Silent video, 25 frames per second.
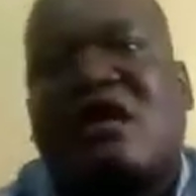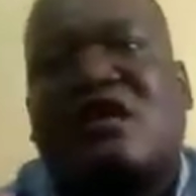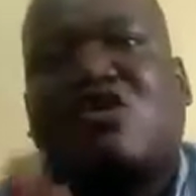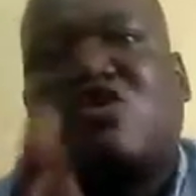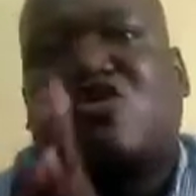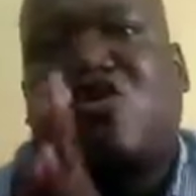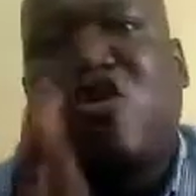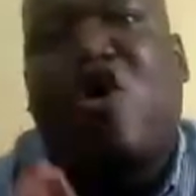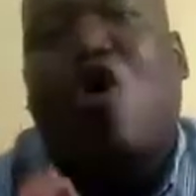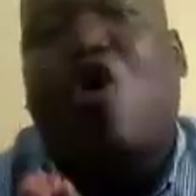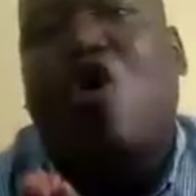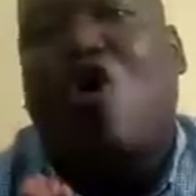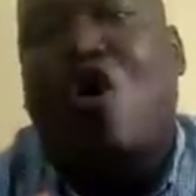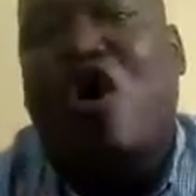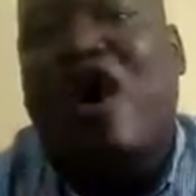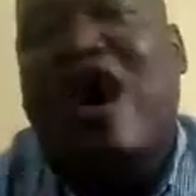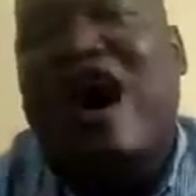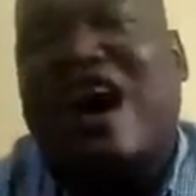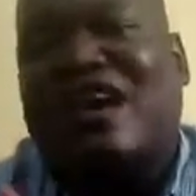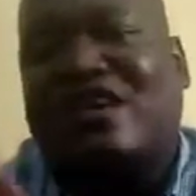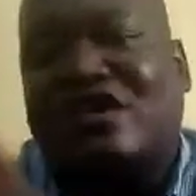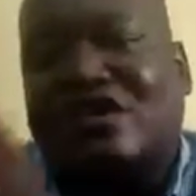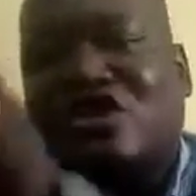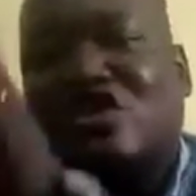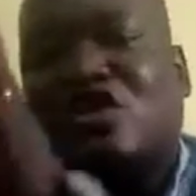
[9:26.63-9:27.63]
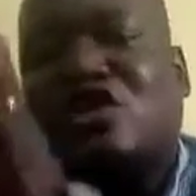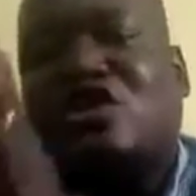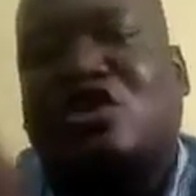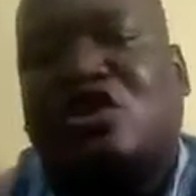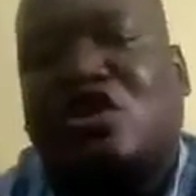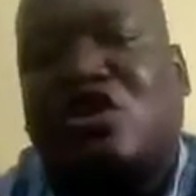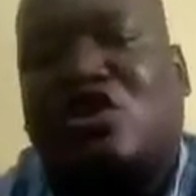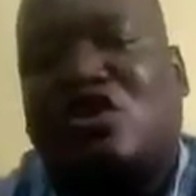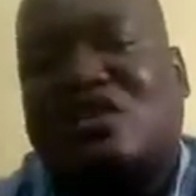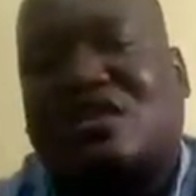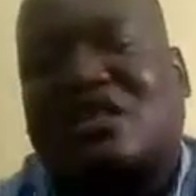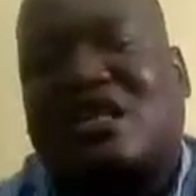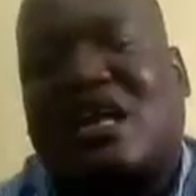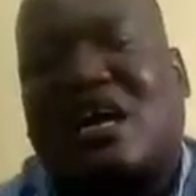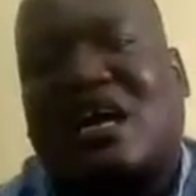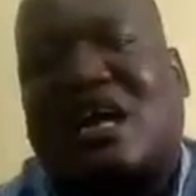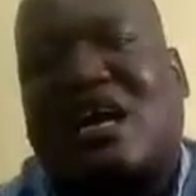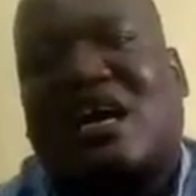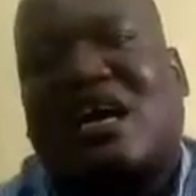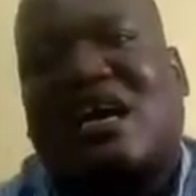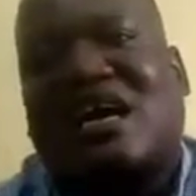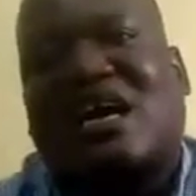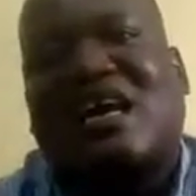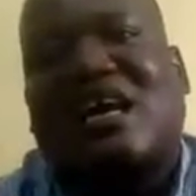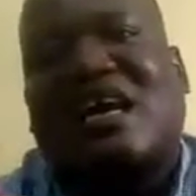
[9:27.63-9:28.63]
Go and
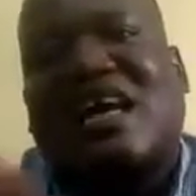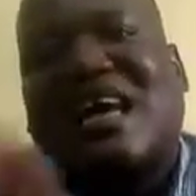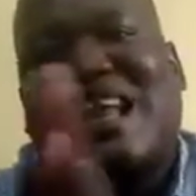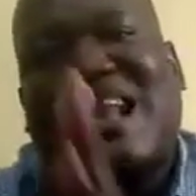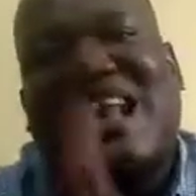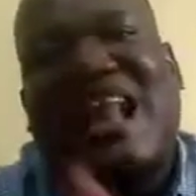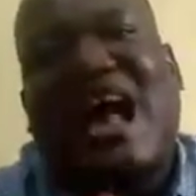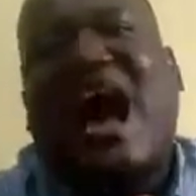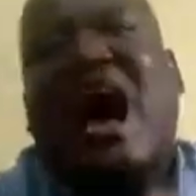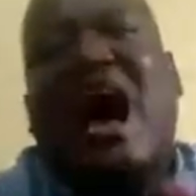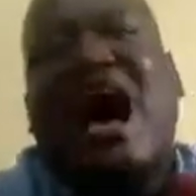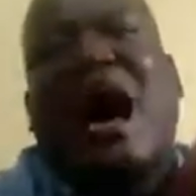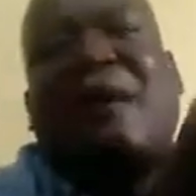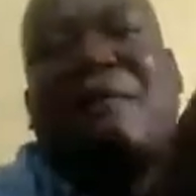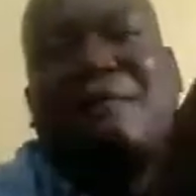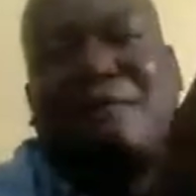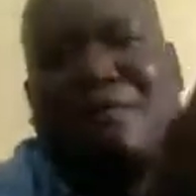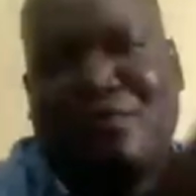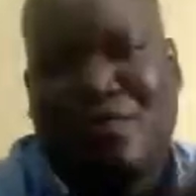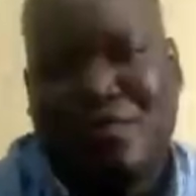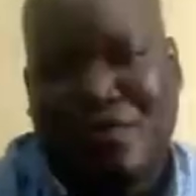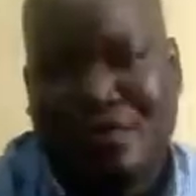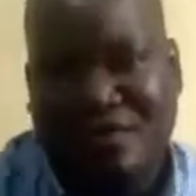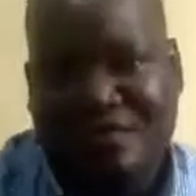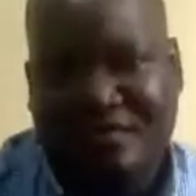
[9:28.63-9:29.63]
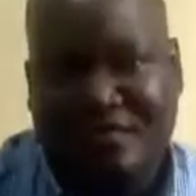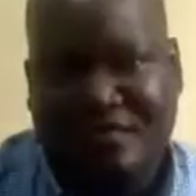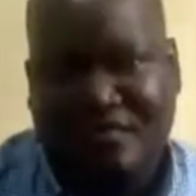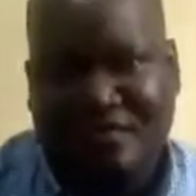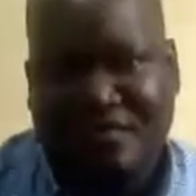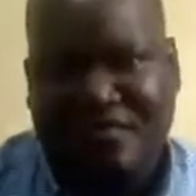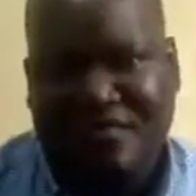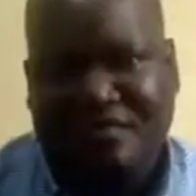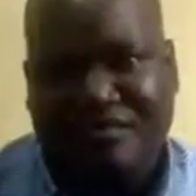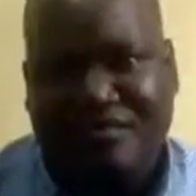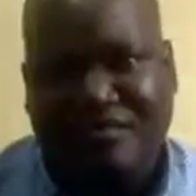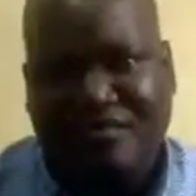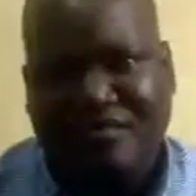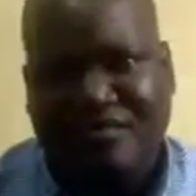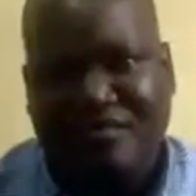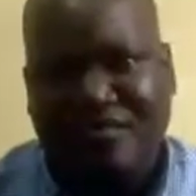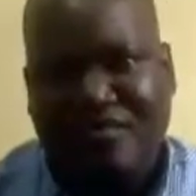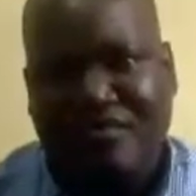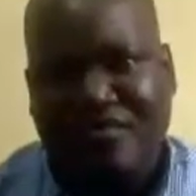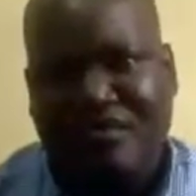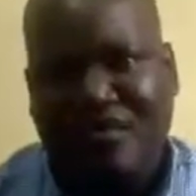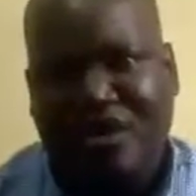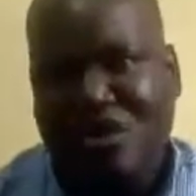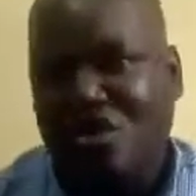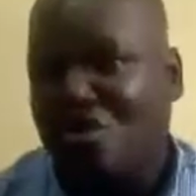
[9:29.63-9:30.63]
slaughter a lamb.
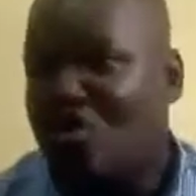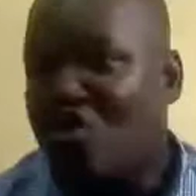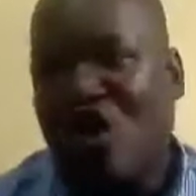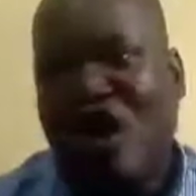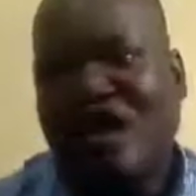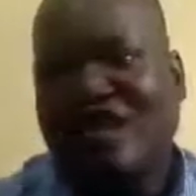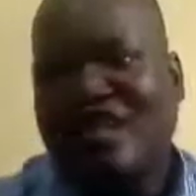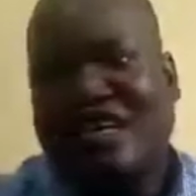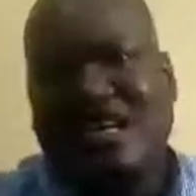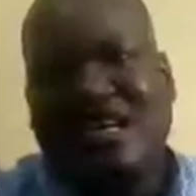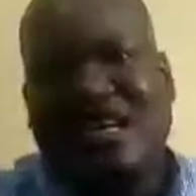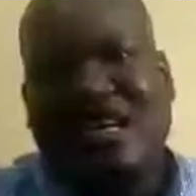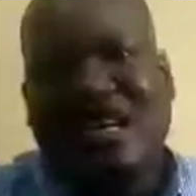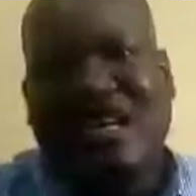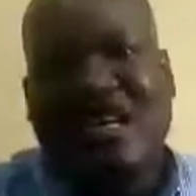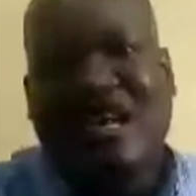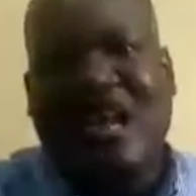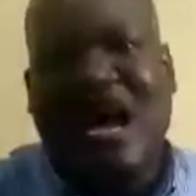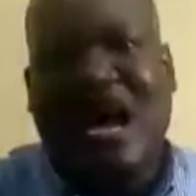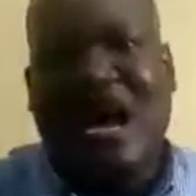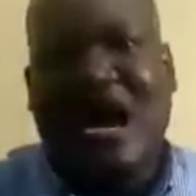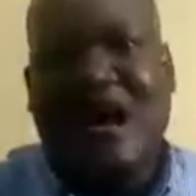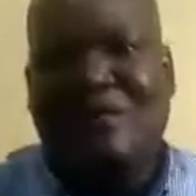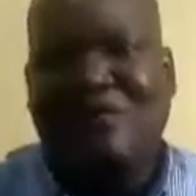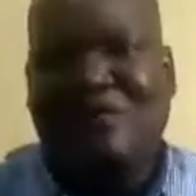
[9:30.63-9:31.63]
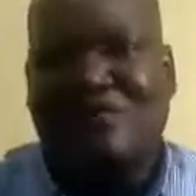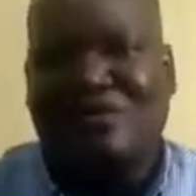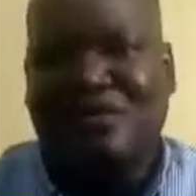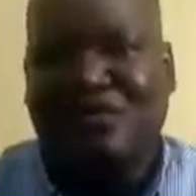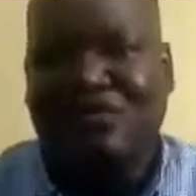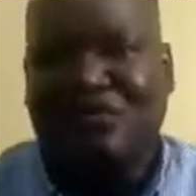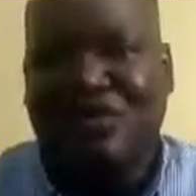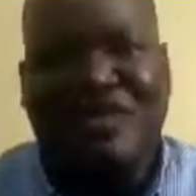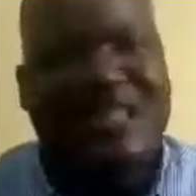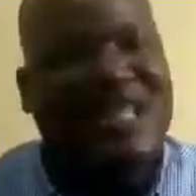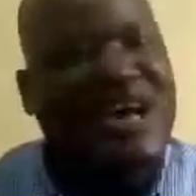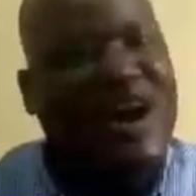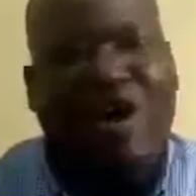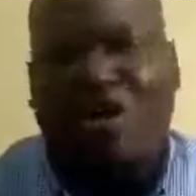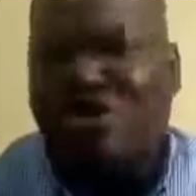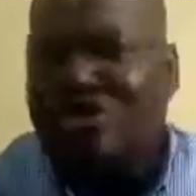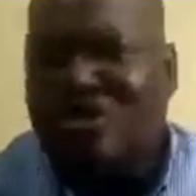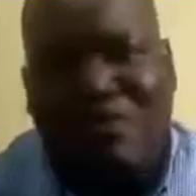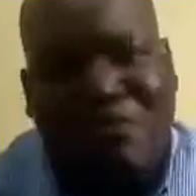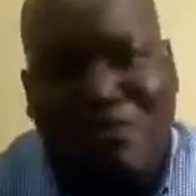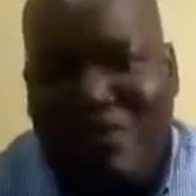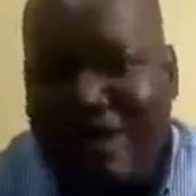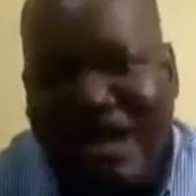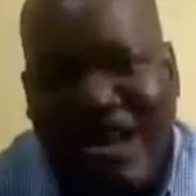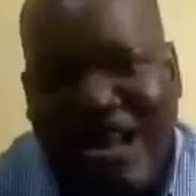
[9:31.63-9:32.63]
Go and kill a lamb without
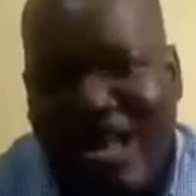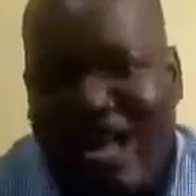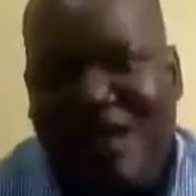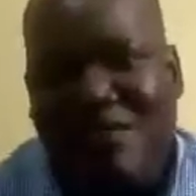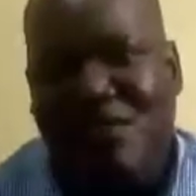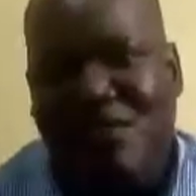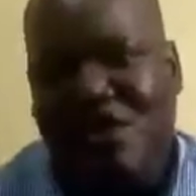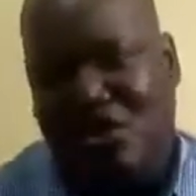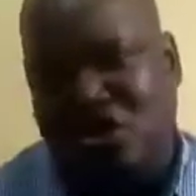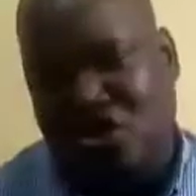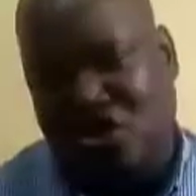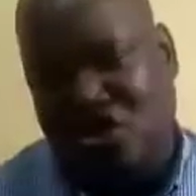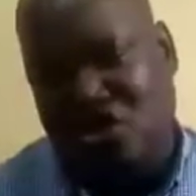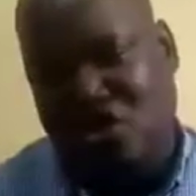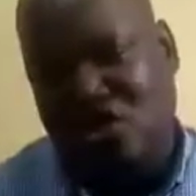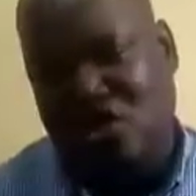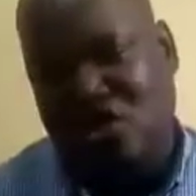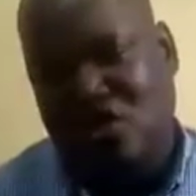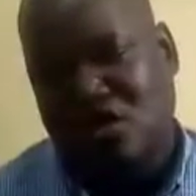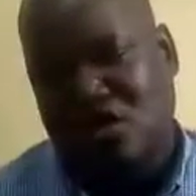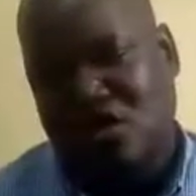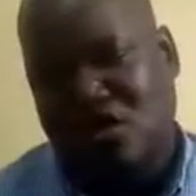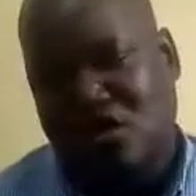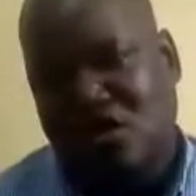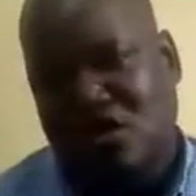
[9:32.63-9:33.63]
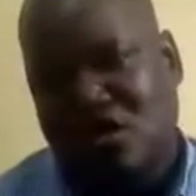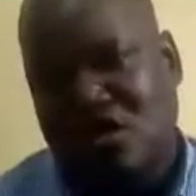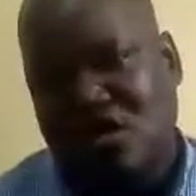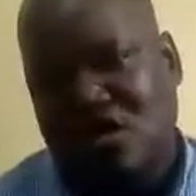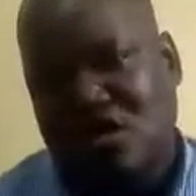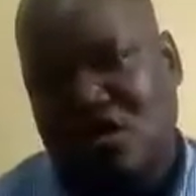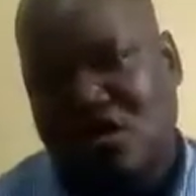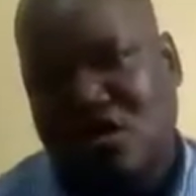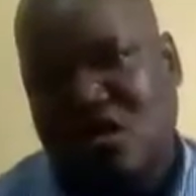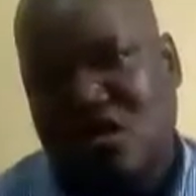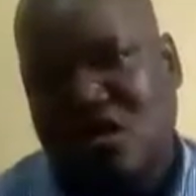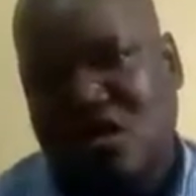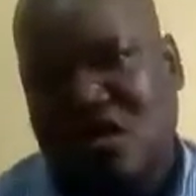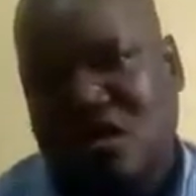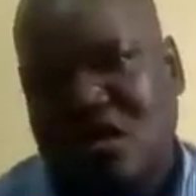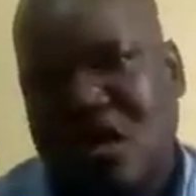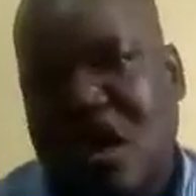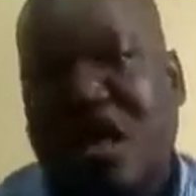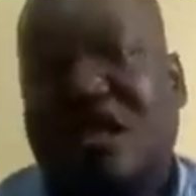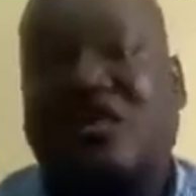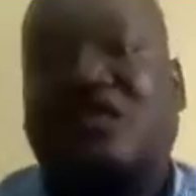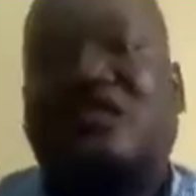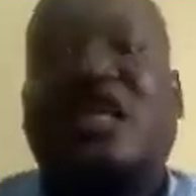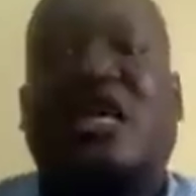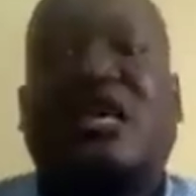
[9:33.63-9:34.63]
blemish
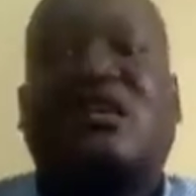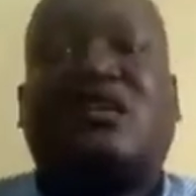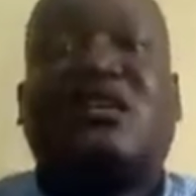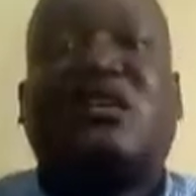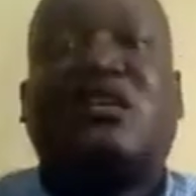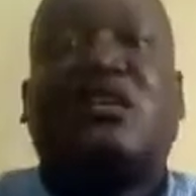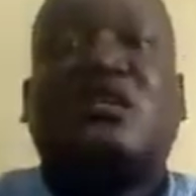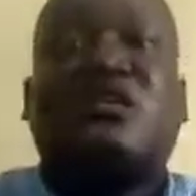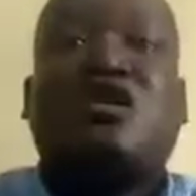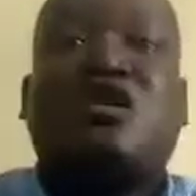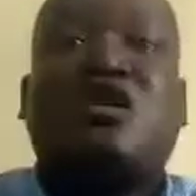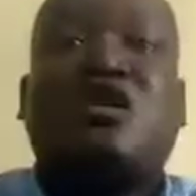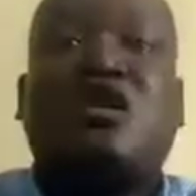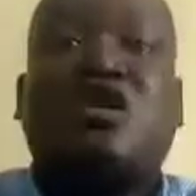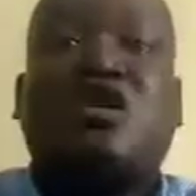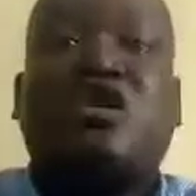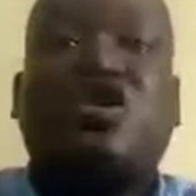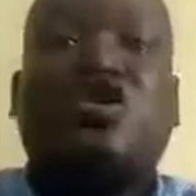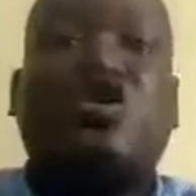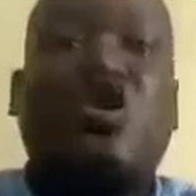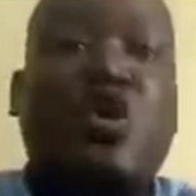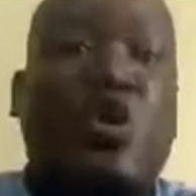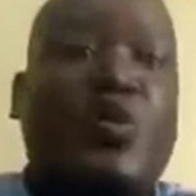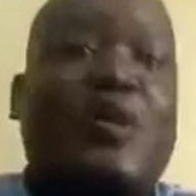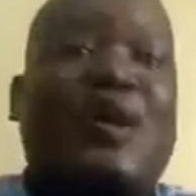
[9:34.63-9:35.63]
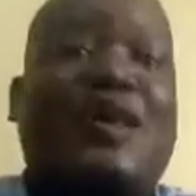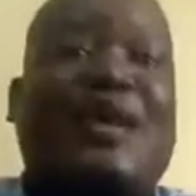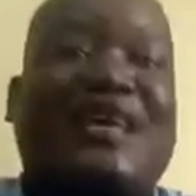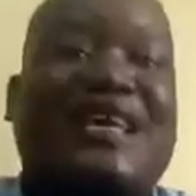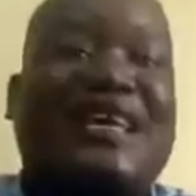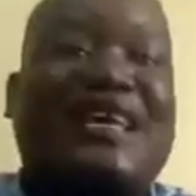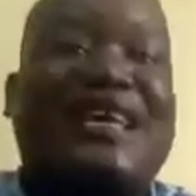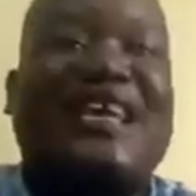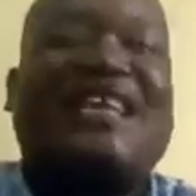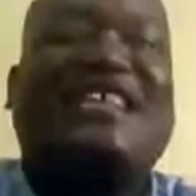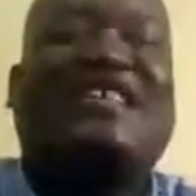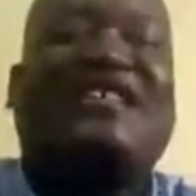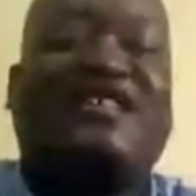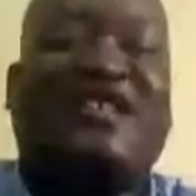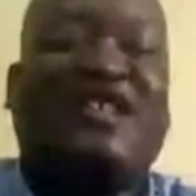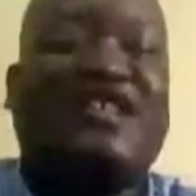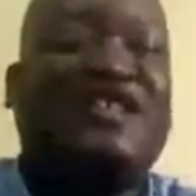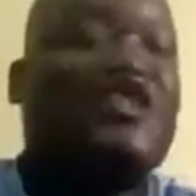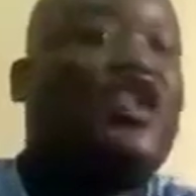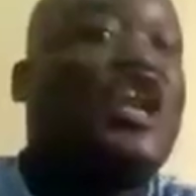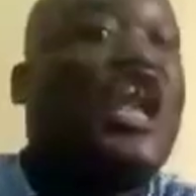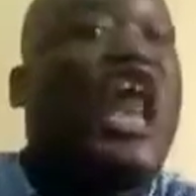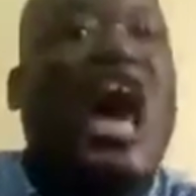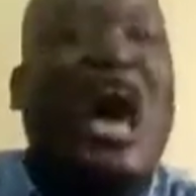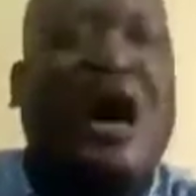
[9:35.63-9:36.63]
and then you will eat
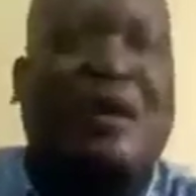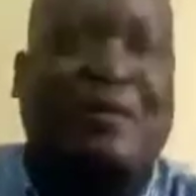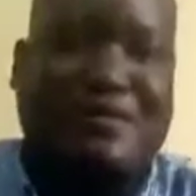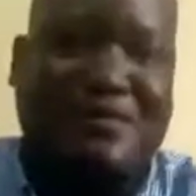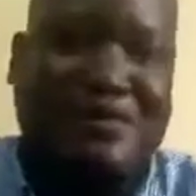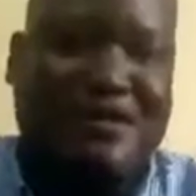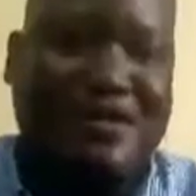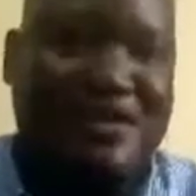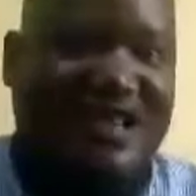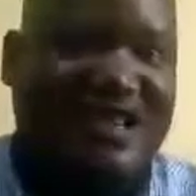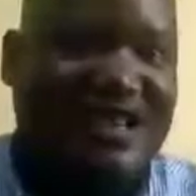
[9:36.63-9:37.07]
this lamb.